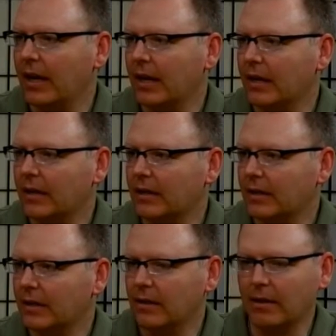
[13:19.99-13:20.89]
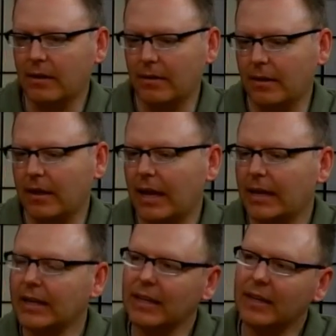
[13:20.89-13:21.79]
and
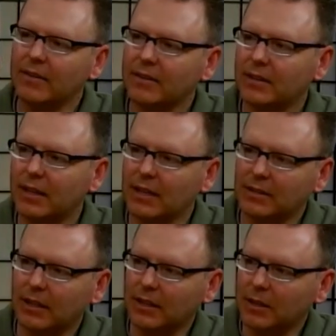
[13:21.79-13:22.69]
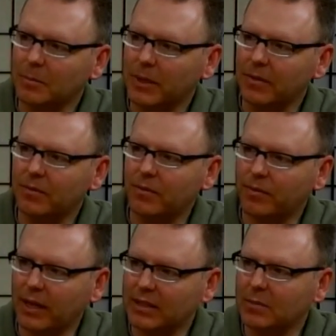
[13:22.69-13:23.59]
that gives us a little bit of
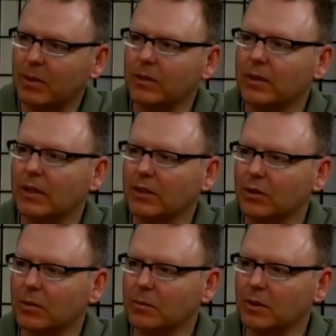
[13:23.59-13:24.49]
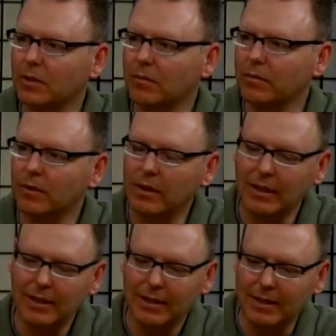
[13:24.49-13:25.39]
flexibility in terms of
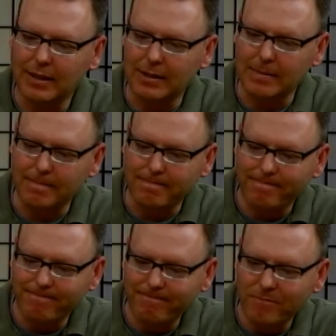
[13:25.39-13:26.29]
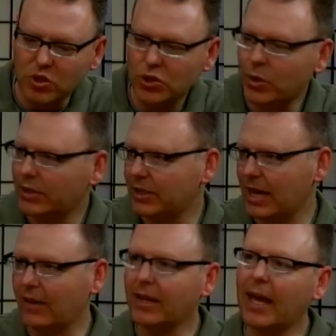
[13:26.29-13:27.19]

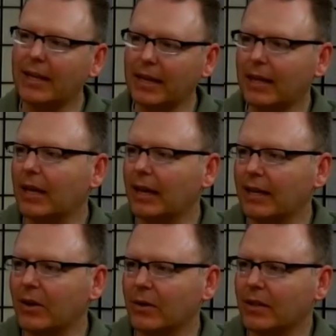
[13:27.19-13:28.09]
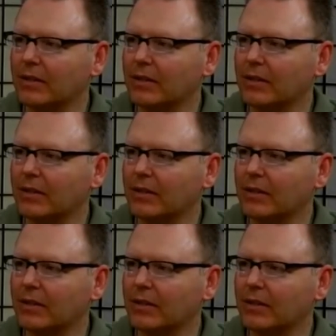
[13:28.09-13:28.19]
stretching out that deadline.